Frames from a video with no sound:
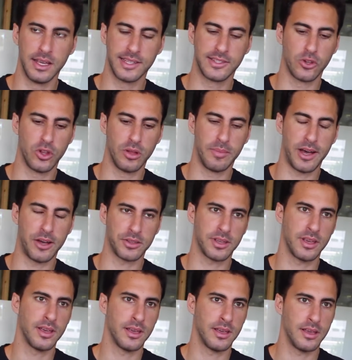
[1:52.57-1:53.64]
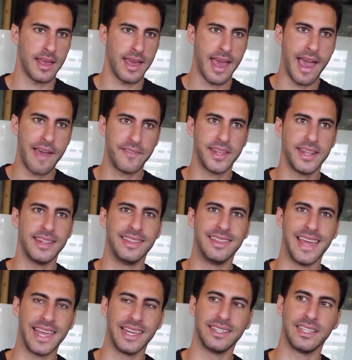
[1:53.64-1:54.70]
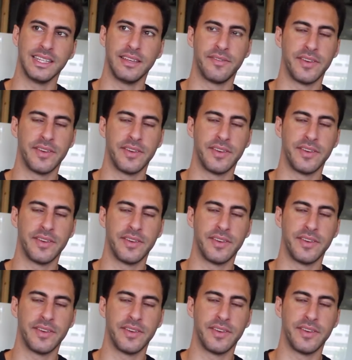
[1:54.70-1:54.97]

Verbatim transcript: it's all about having daily,